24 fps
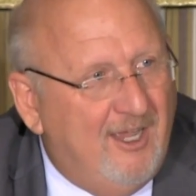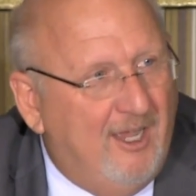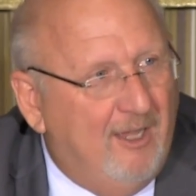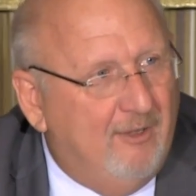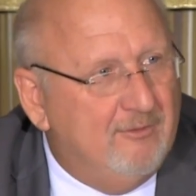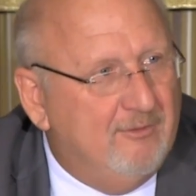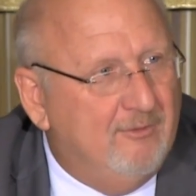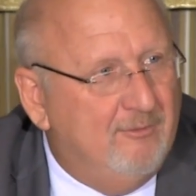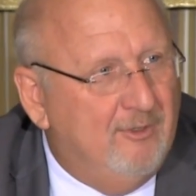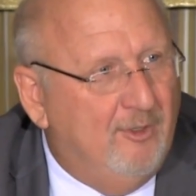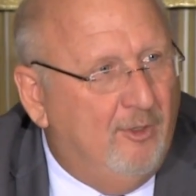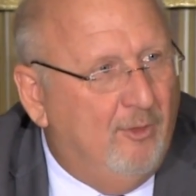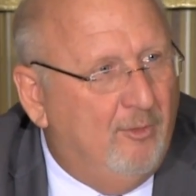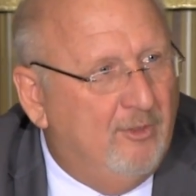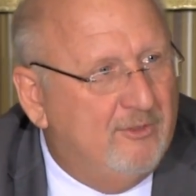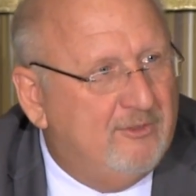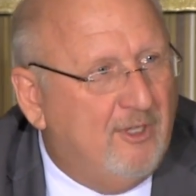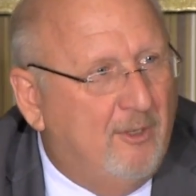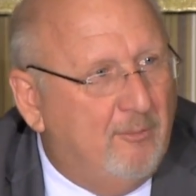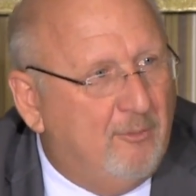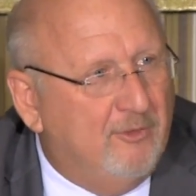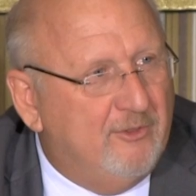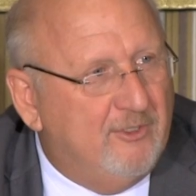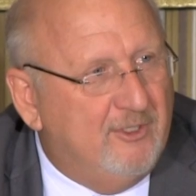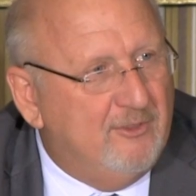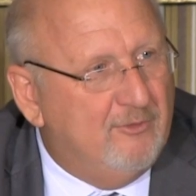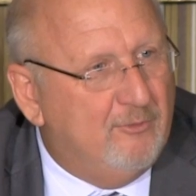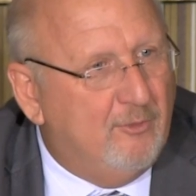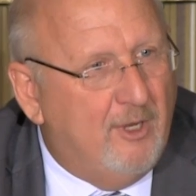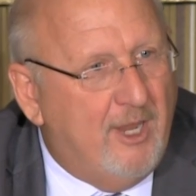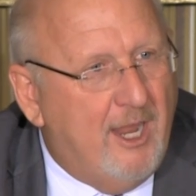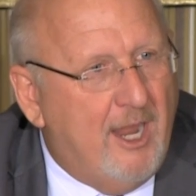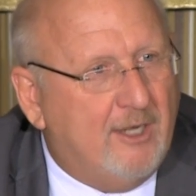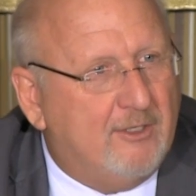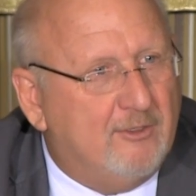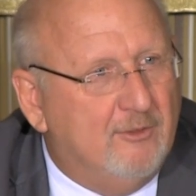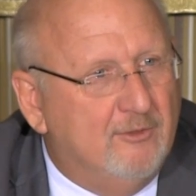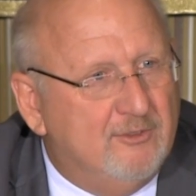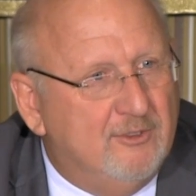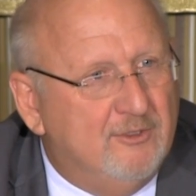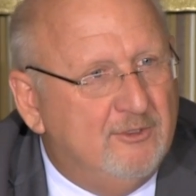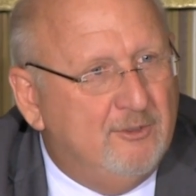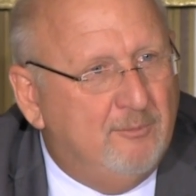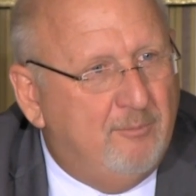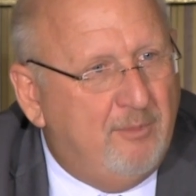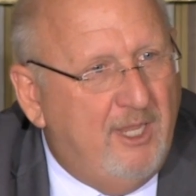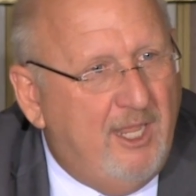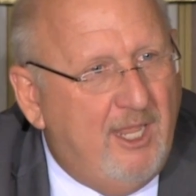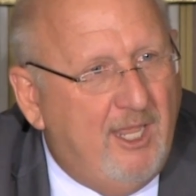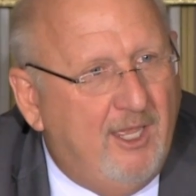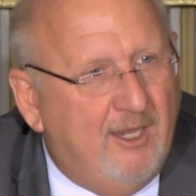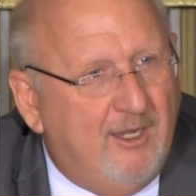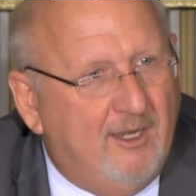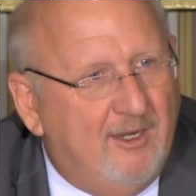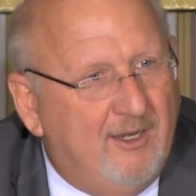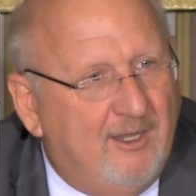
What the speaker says: what's up with these reactors in Japan?